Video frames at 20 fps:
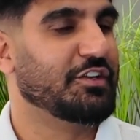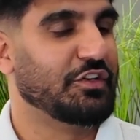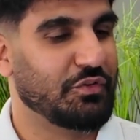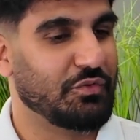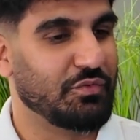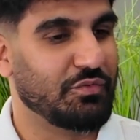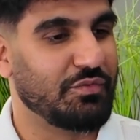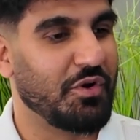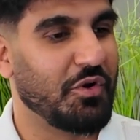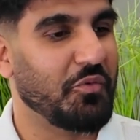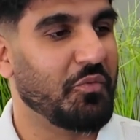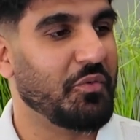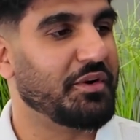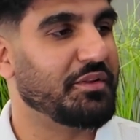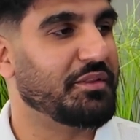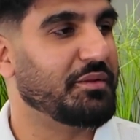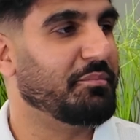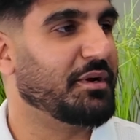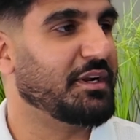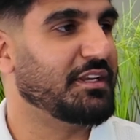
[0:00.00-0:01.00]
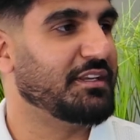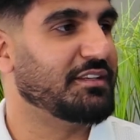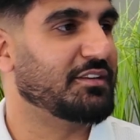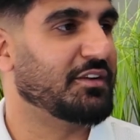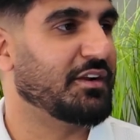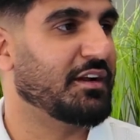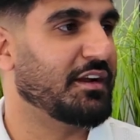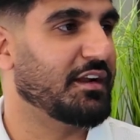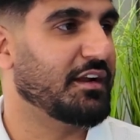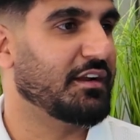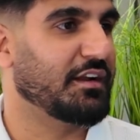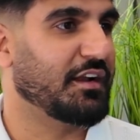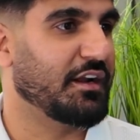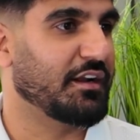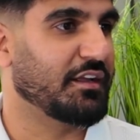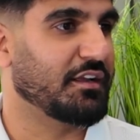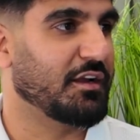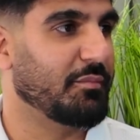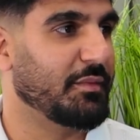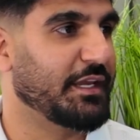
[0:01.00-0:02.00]
You know where the money's kind
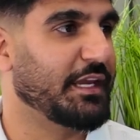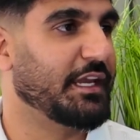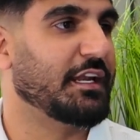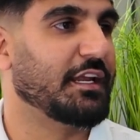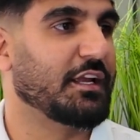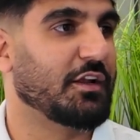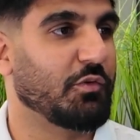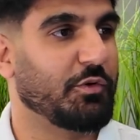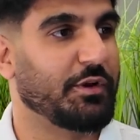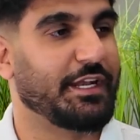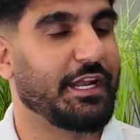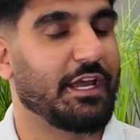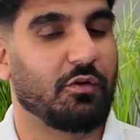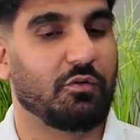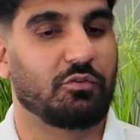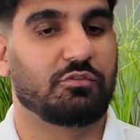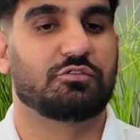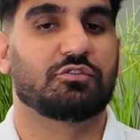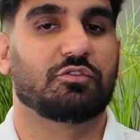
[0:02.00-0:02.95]
of coming in and going out,